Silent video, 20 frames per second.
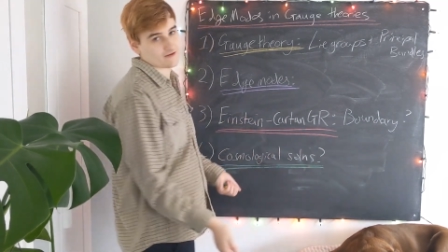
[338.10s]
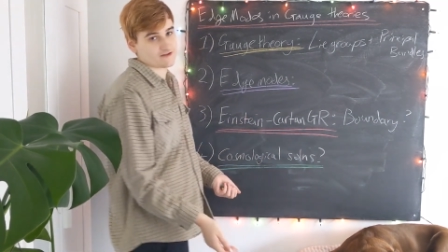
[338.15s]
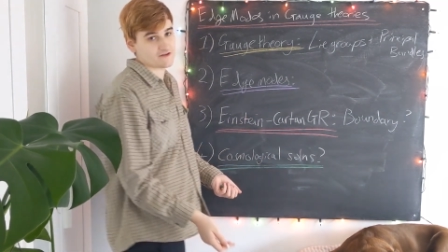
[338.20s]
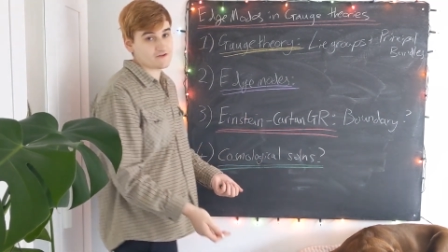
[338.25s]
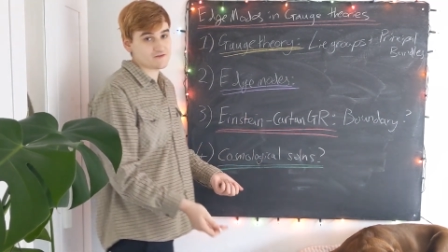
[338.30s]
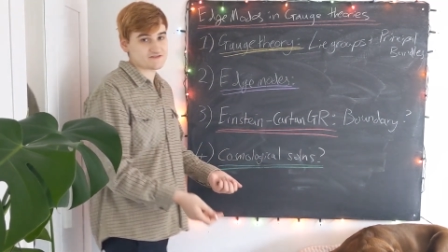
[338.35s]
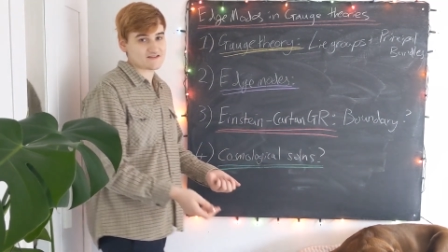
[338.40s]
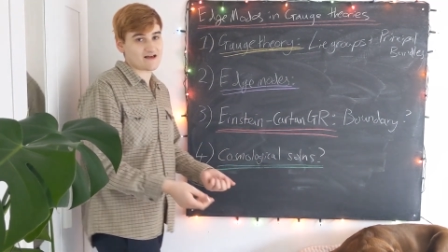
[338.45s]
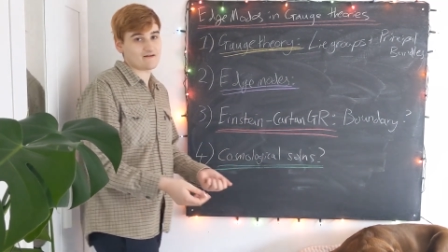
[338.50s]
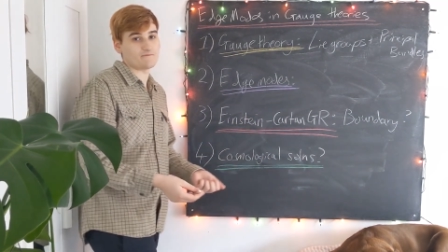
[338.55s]

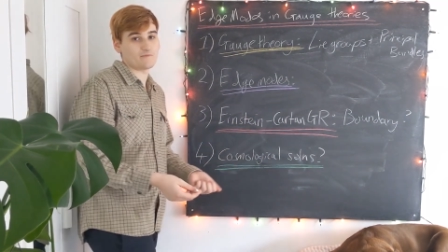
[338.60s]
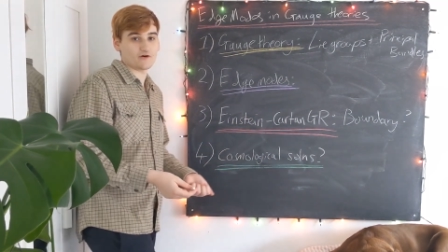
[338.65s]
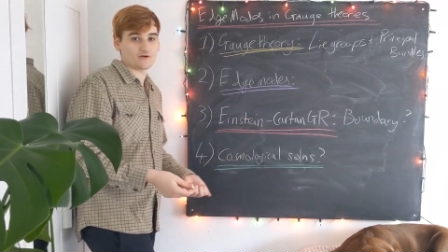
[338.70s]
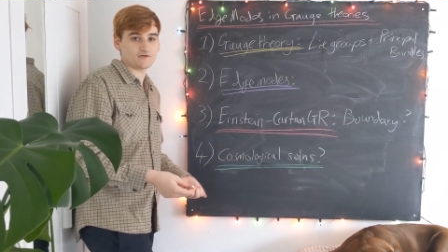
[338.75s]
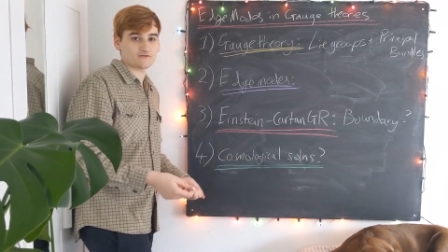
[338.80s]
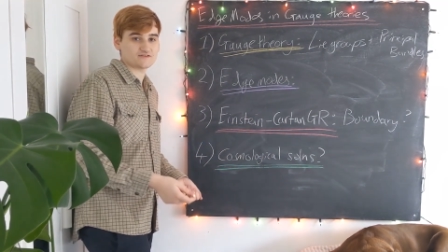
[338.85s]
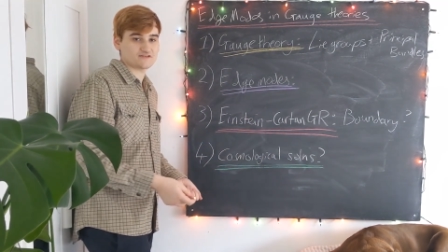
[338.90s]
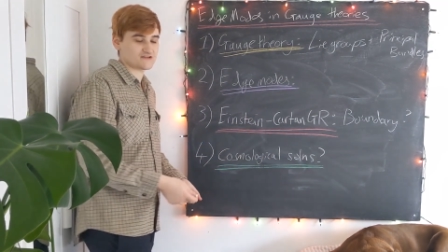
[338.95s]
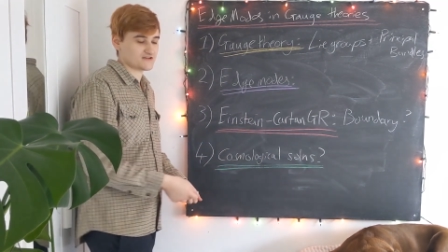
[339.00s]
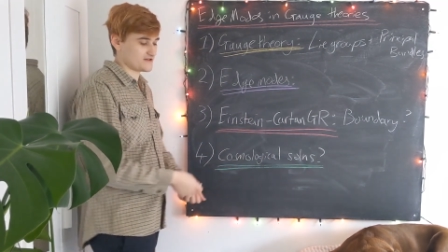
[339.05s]
use that
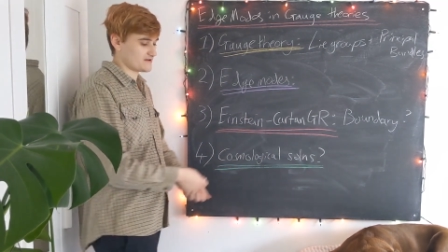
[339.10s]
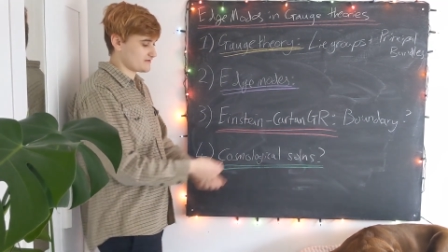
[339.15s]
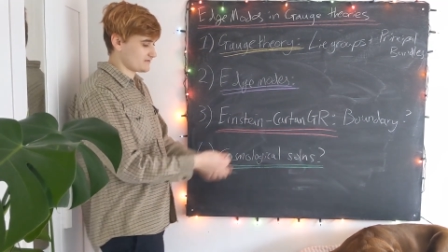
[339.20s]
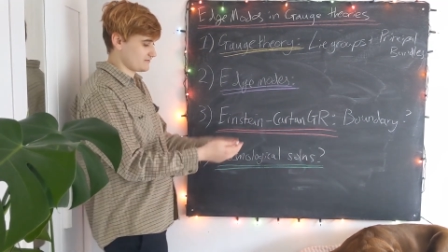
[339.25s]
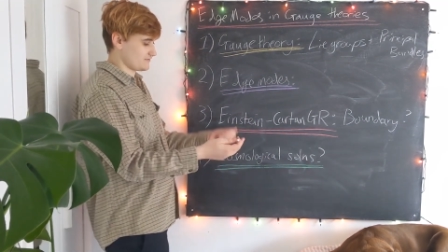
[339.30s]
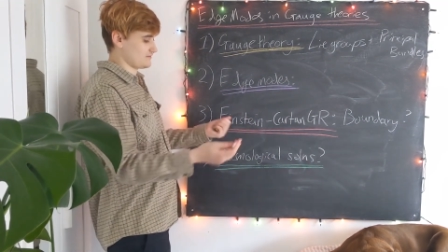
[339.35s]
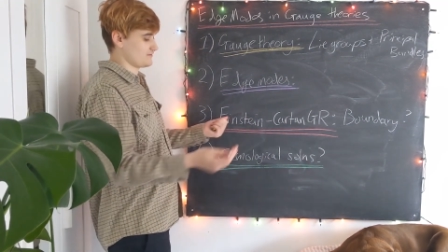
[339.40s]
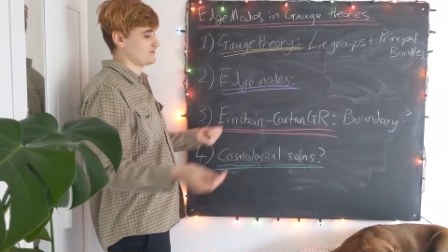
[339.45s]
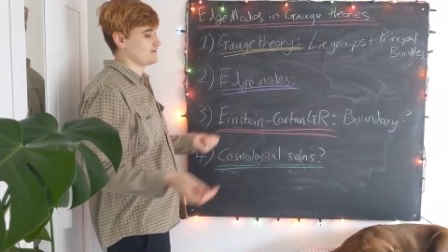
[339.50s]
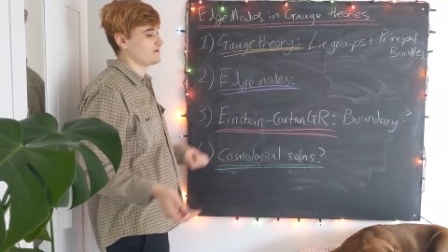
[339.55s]
model to
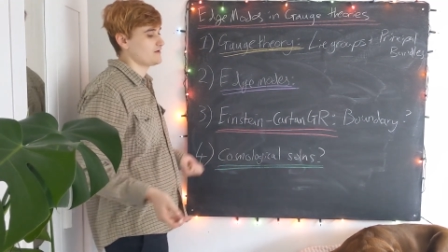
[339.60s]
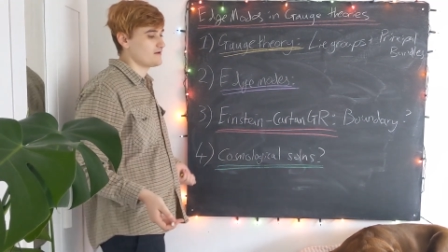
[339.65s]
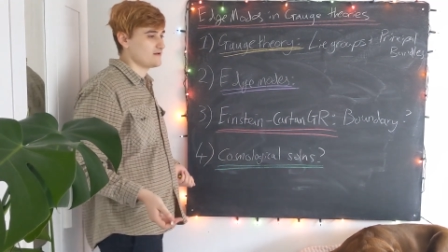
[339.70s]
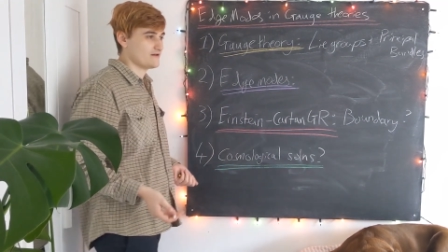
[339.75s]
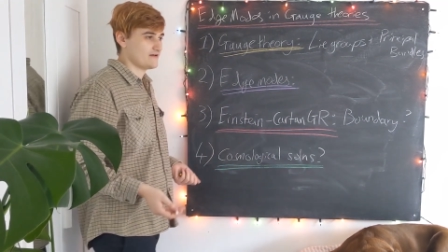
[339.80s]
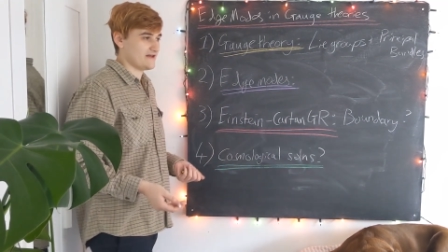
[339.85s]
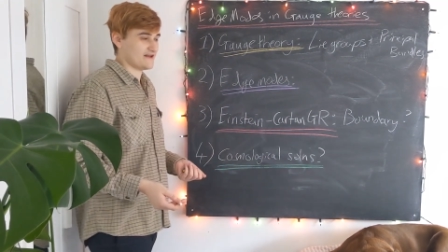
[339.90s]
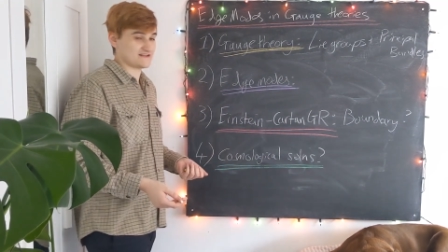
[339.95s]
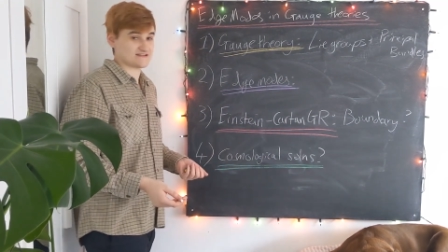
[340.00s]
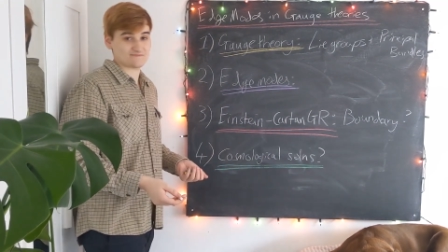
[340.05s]

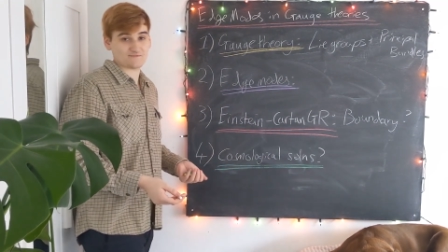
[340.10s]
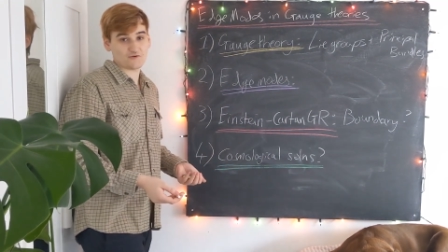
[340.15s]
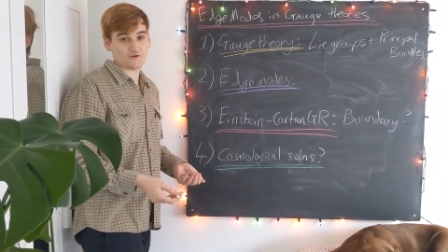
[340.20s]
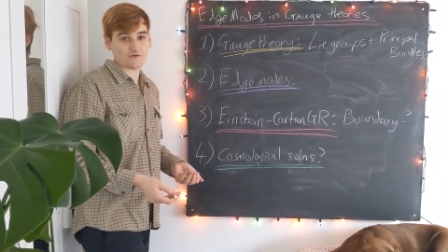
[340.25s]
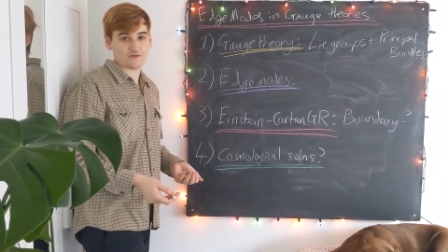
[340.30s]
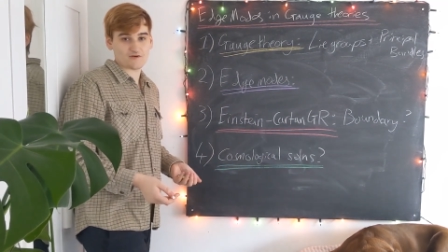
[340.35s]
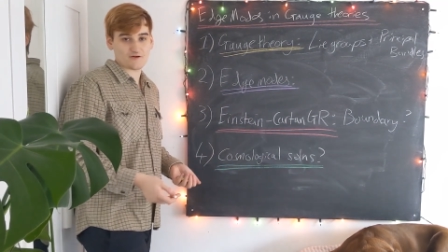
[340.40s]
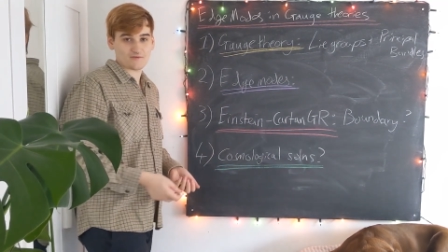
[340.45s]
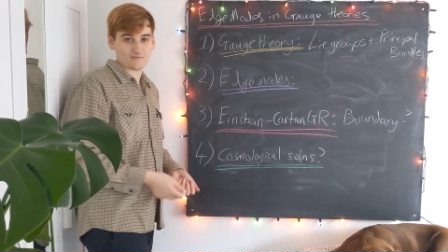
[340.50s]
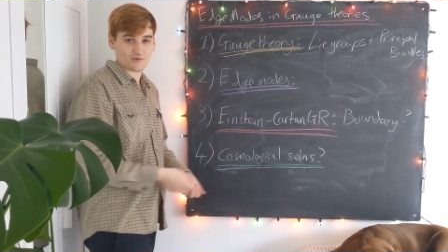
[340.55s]

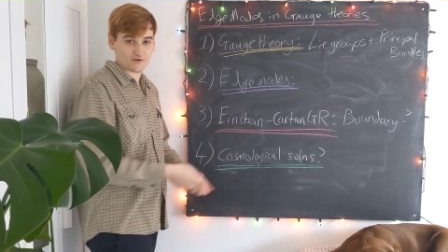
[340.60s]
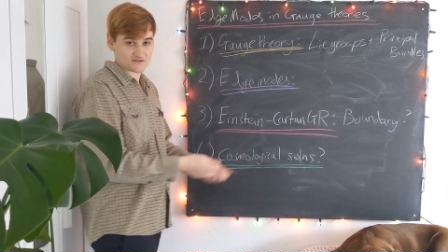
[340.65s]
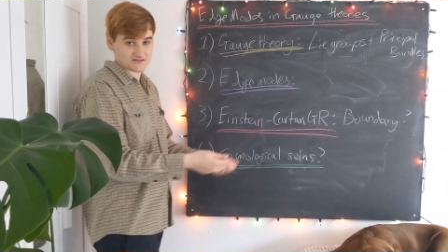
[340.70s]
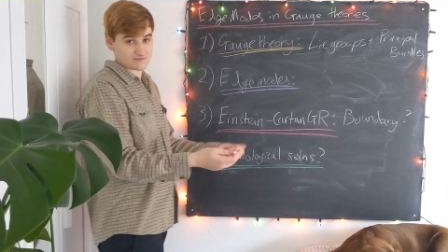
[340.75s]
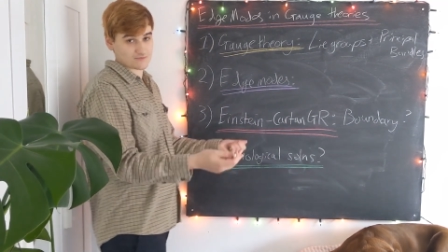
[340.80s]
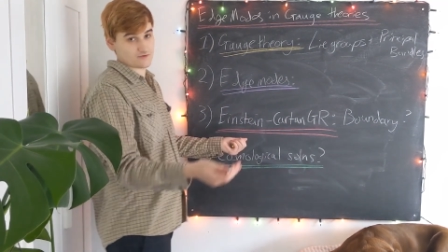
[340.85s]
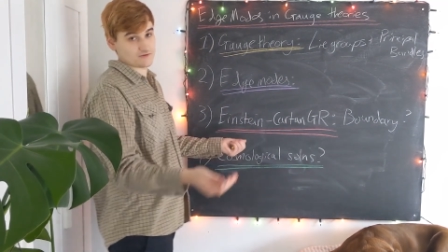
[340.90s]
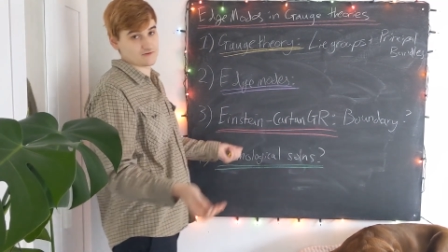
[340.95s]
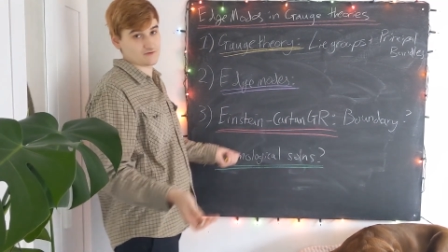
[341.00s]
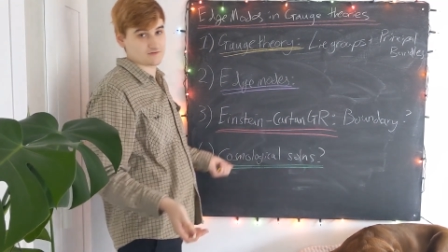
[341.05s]
explore the
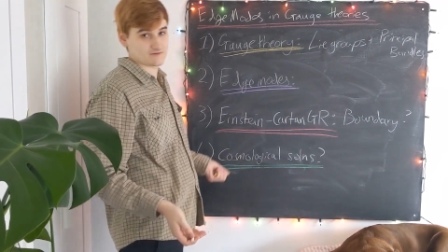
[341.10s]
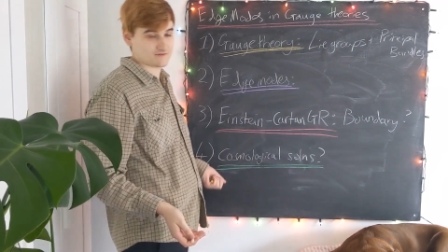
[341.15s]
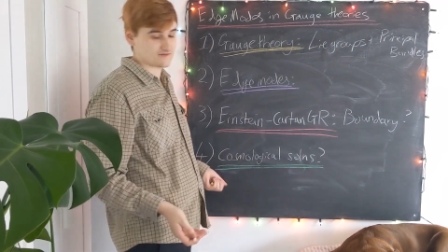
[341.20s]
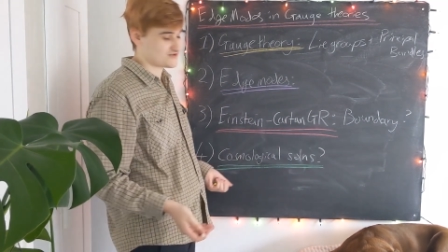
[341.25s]
possible